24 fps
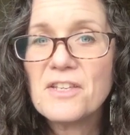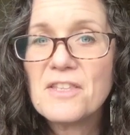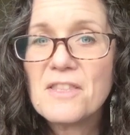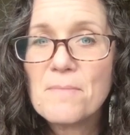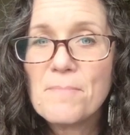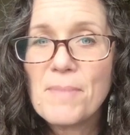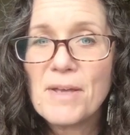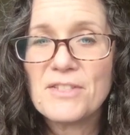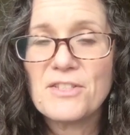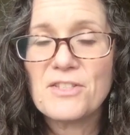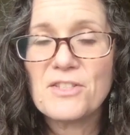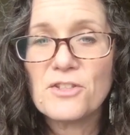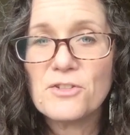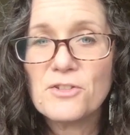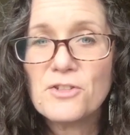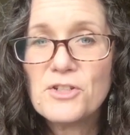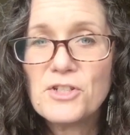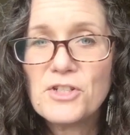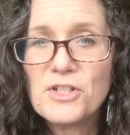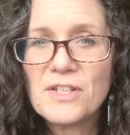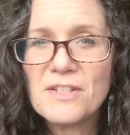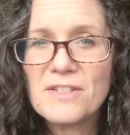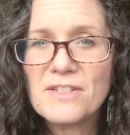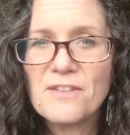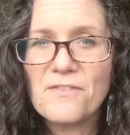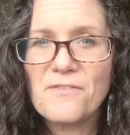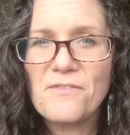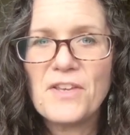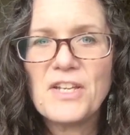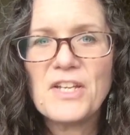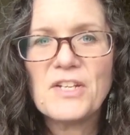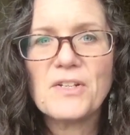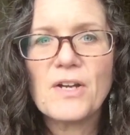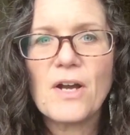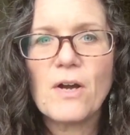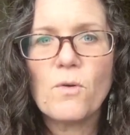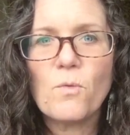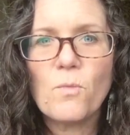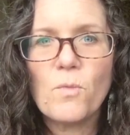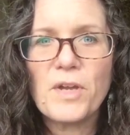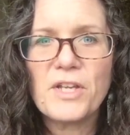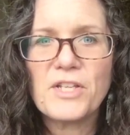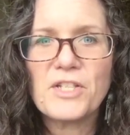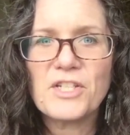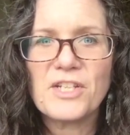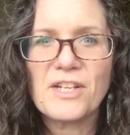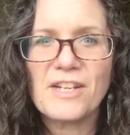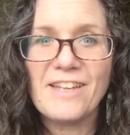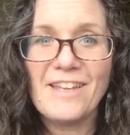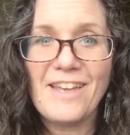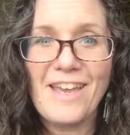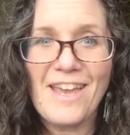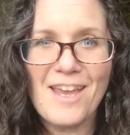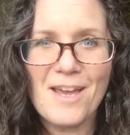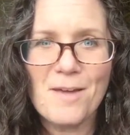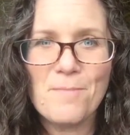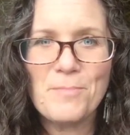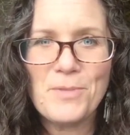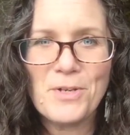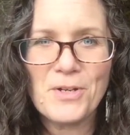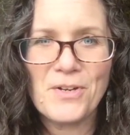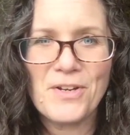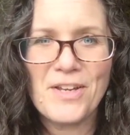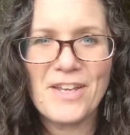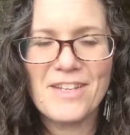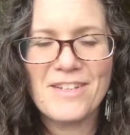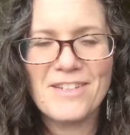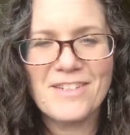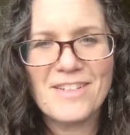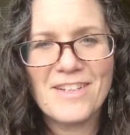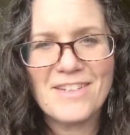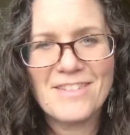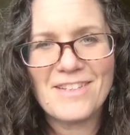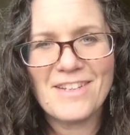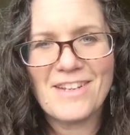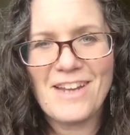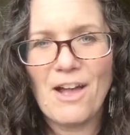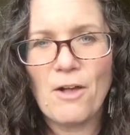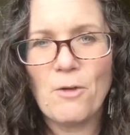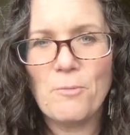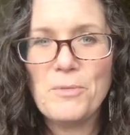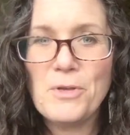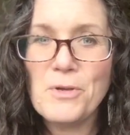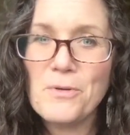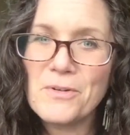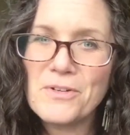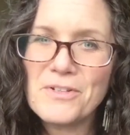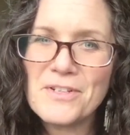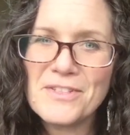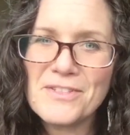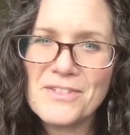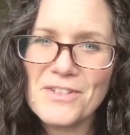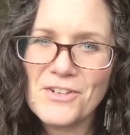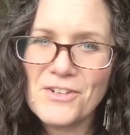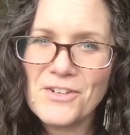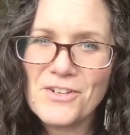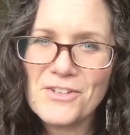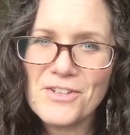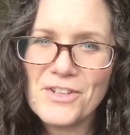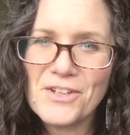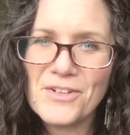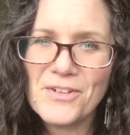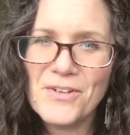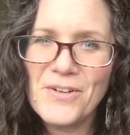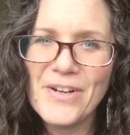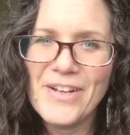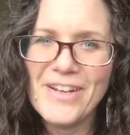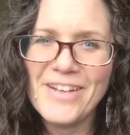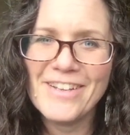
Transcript: the best solution to figure out which camp you're in. Does it help you or does it hurt you?